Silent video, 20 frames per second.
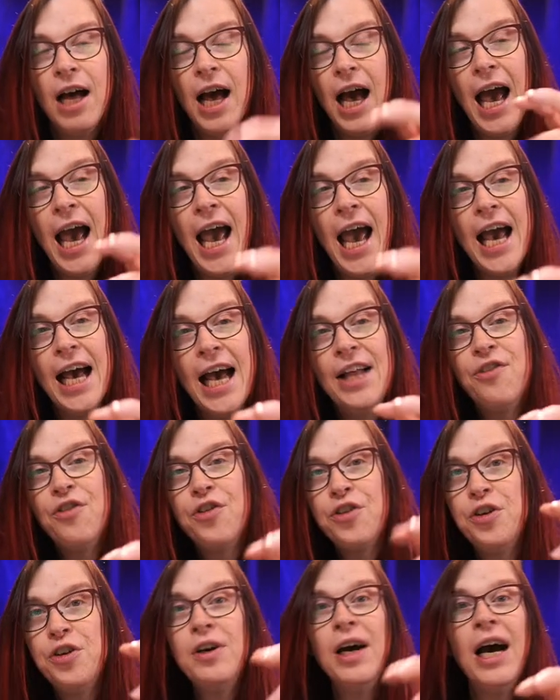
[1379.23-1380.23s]
And
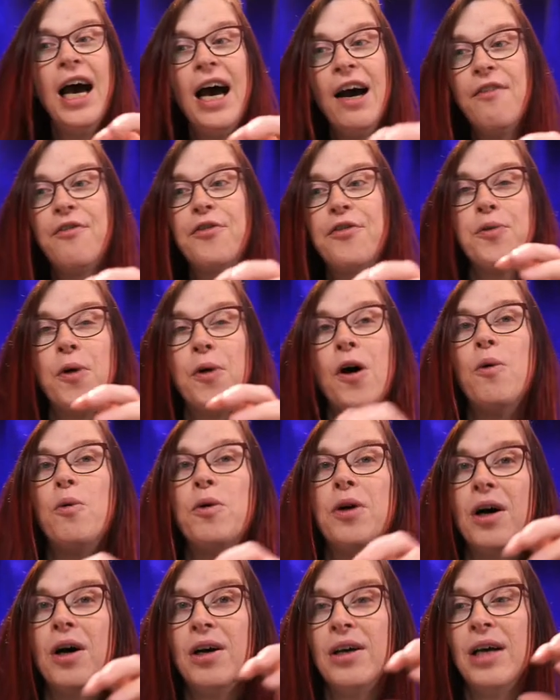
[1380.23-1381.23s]
you have to
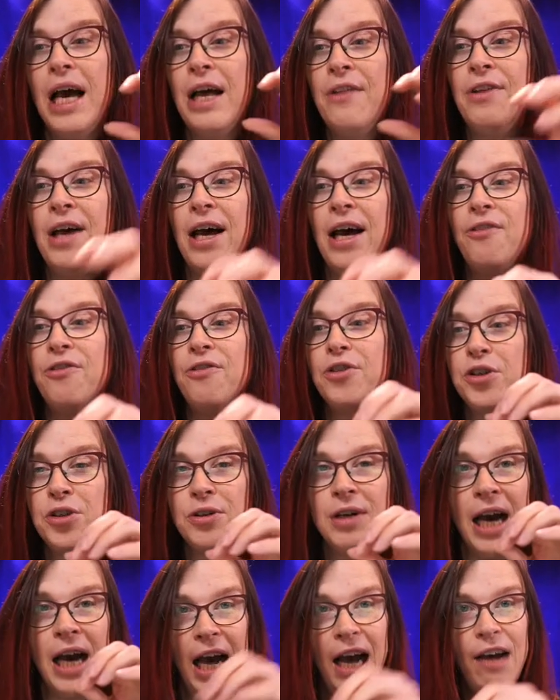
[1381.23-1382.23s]
then you
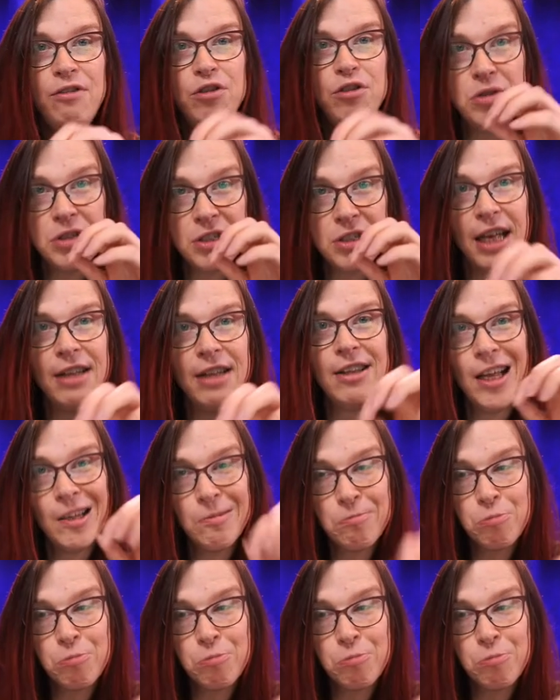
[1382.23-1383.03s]
have to set that